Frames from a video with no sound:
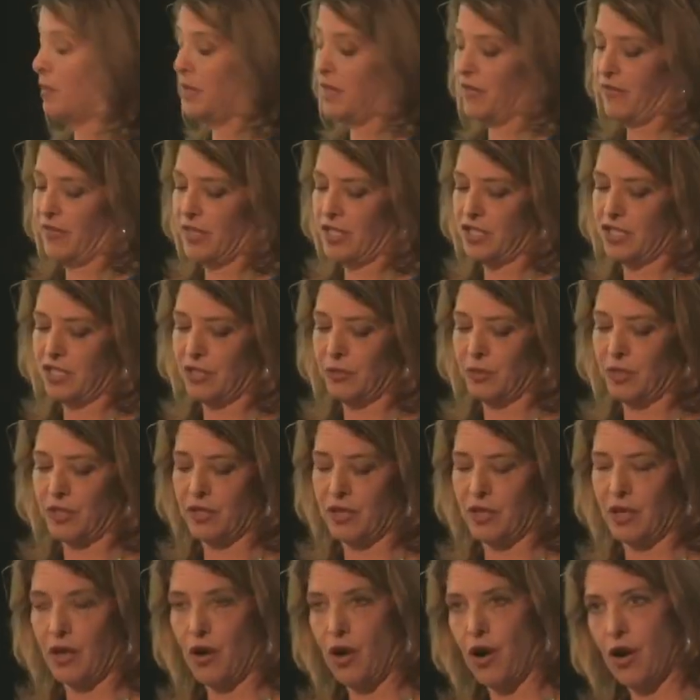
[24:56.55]
but eventually
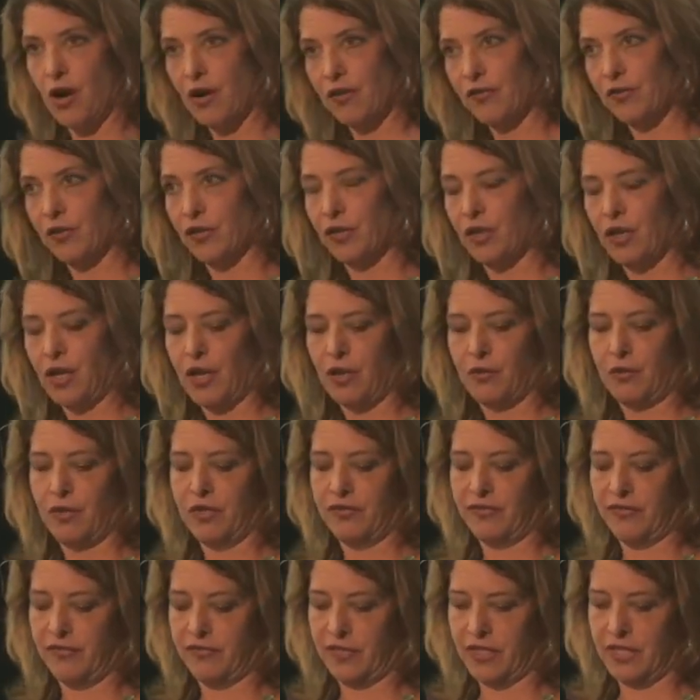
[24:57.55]
when Harvard caught
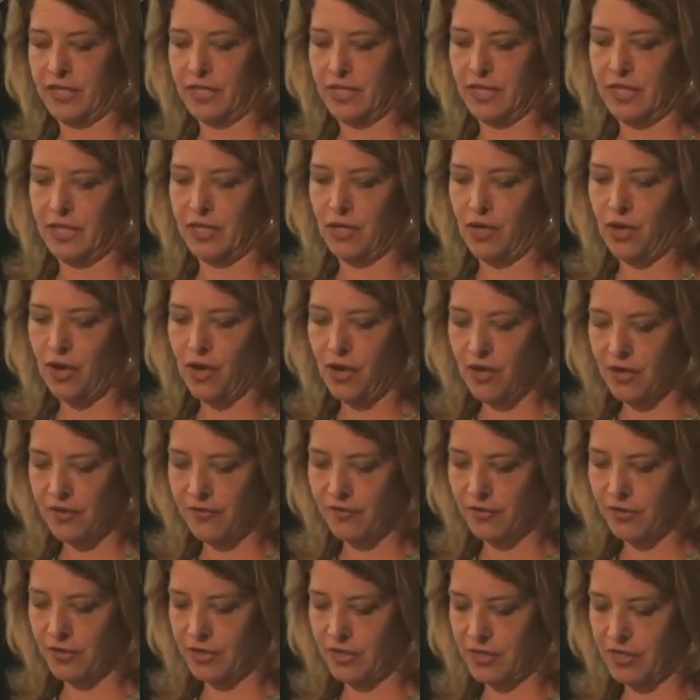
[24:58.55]
whiff of it and
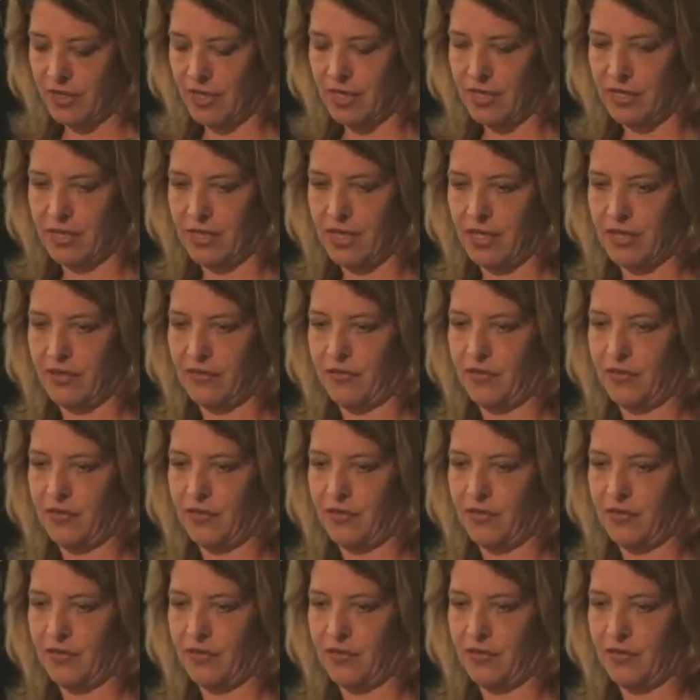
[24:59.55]
Harvard decided to get